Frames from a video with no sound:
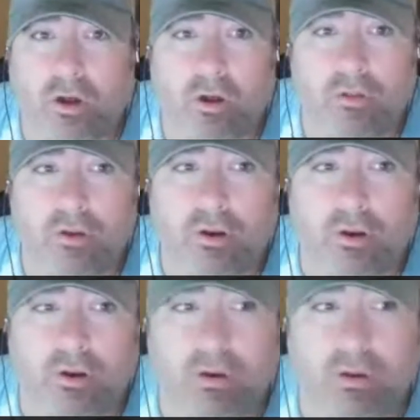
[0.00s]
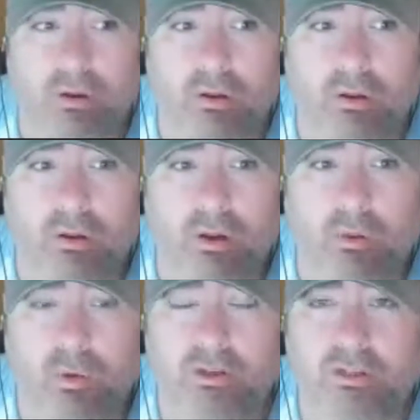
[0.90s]
all the
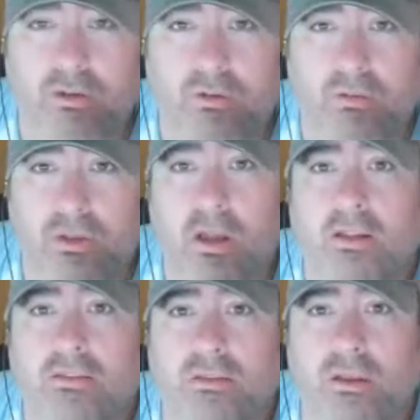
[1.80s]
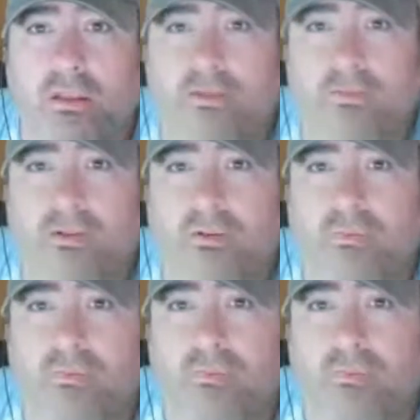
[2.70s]
original cuts of the film.